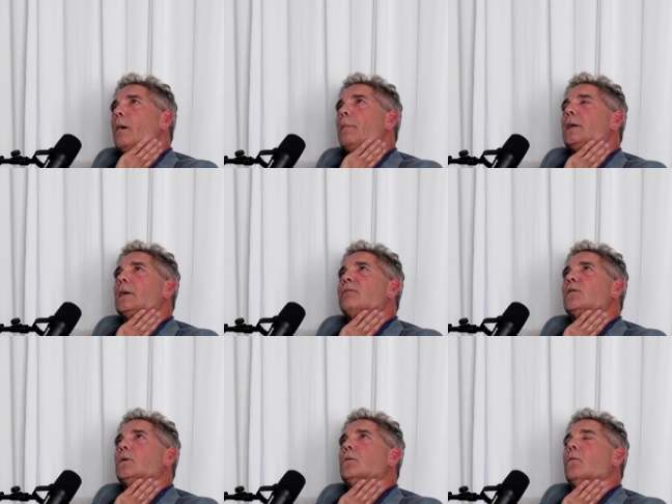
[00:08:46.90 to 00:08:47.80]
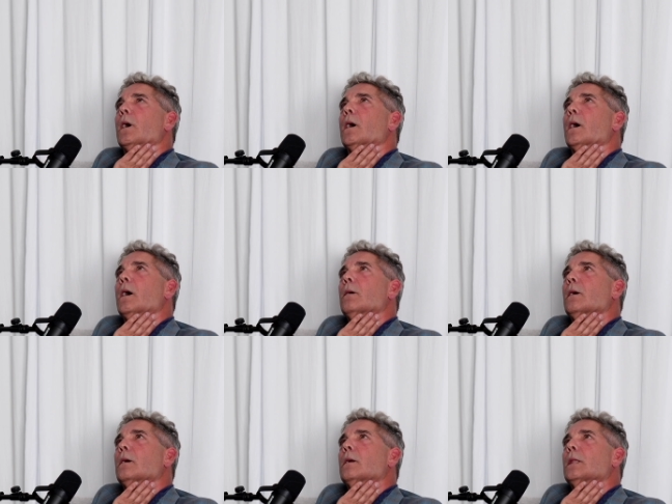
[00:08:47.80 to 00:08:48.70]
me give you
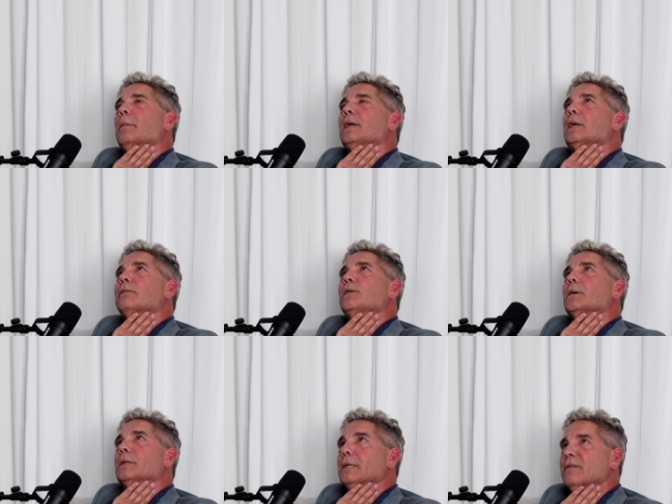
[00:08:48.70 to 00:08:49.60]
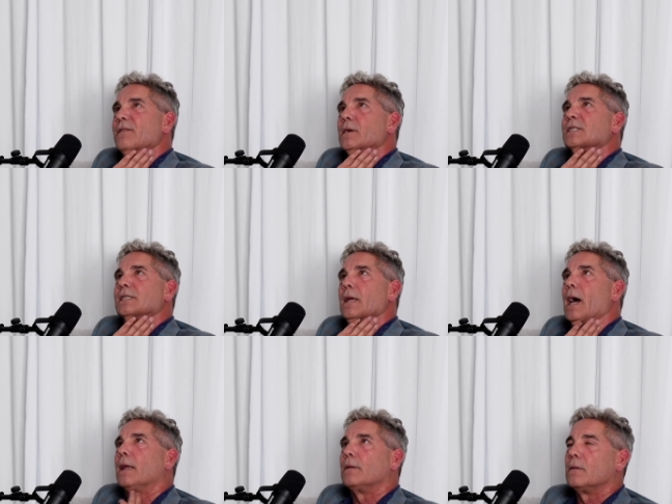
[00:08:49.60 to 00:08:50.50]
a different
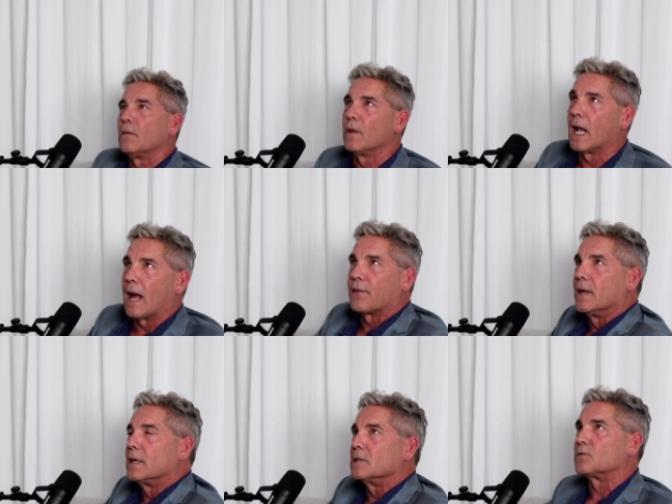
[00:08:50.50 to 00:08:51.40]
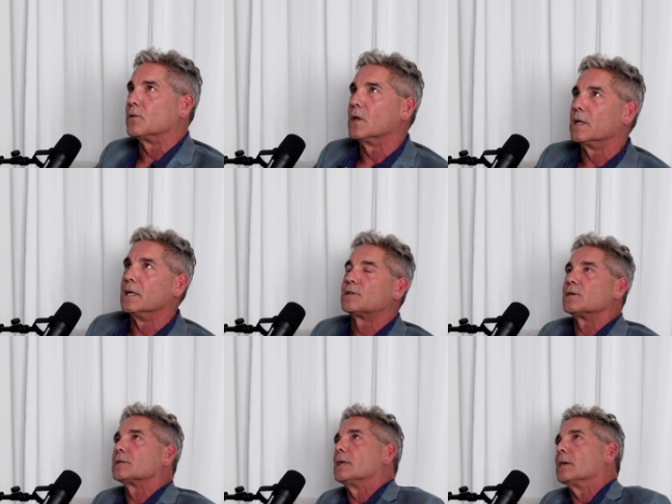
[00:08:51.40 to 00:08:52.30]
stat that I think is really
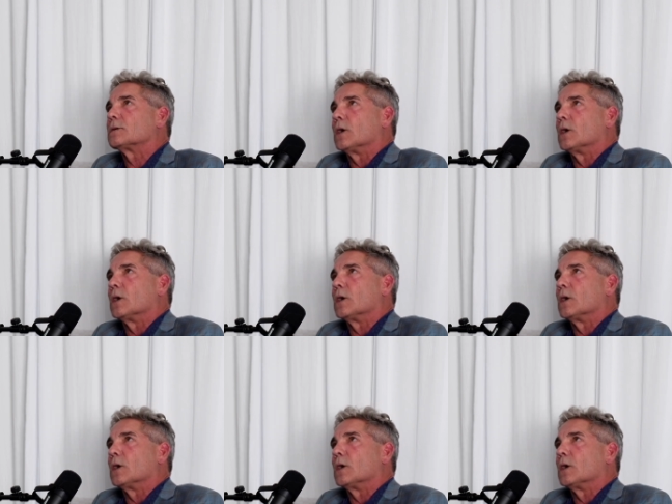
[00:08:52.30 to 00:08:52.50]
interesting. So